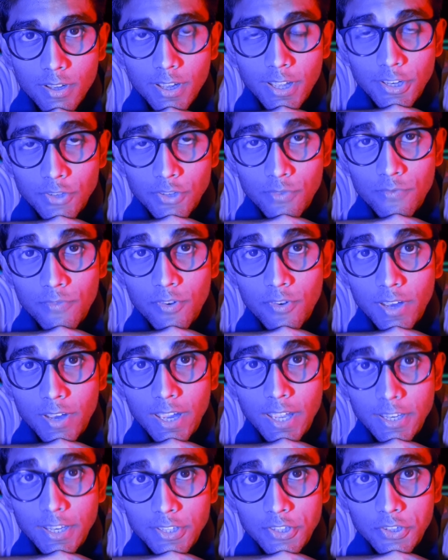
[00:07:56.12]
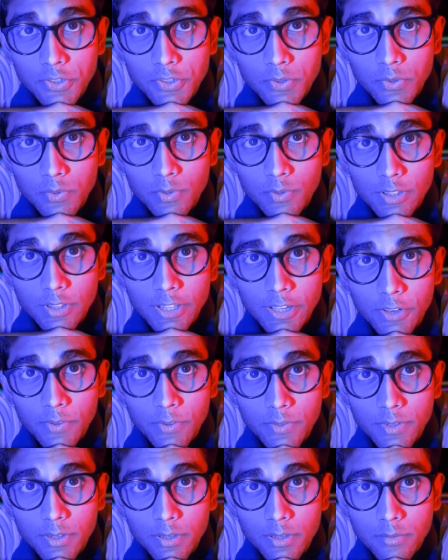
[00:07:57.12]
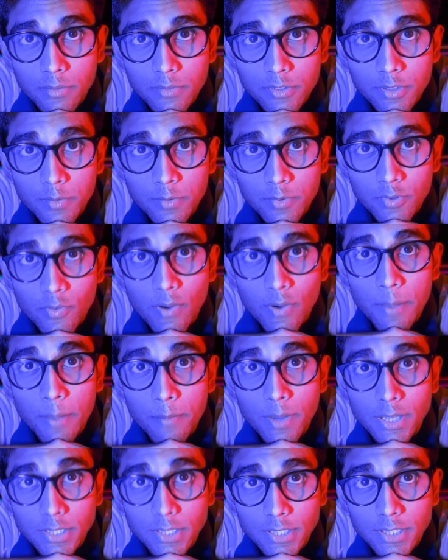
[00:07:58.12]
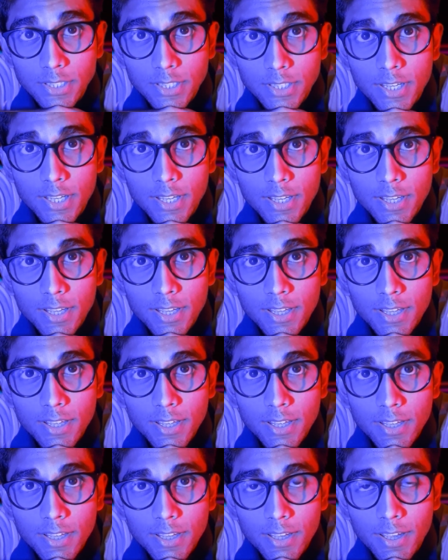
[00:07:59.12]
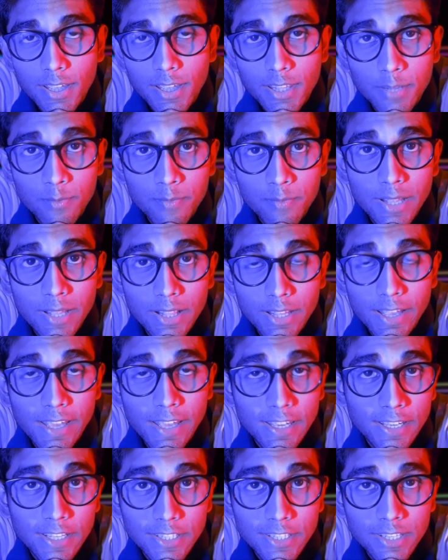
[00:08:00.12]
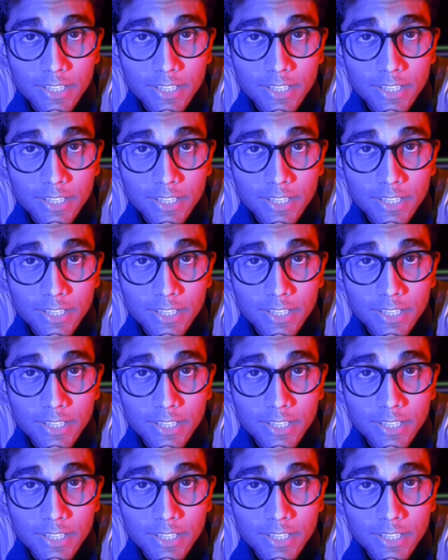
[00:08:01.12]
And don't forget to click on the subscribe button and the bell icon,